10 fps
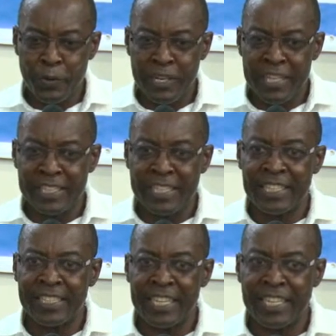
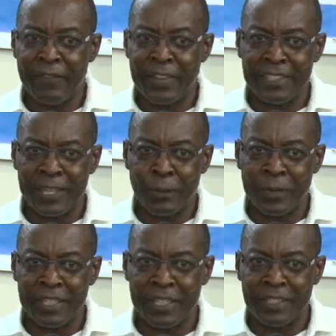disincentivize
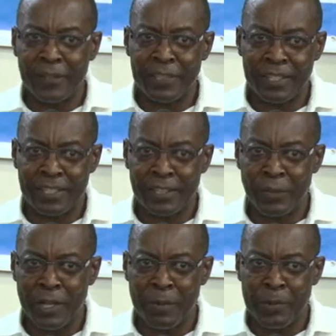outpatient services so
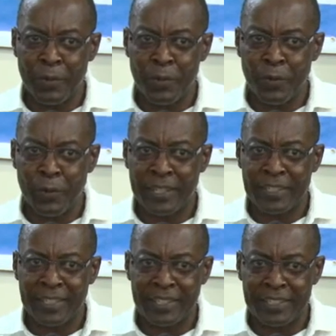that people go to health
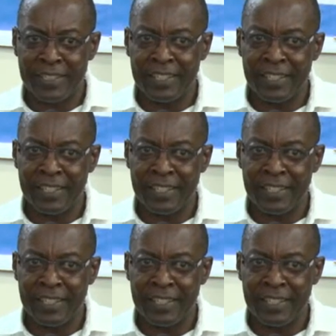centers.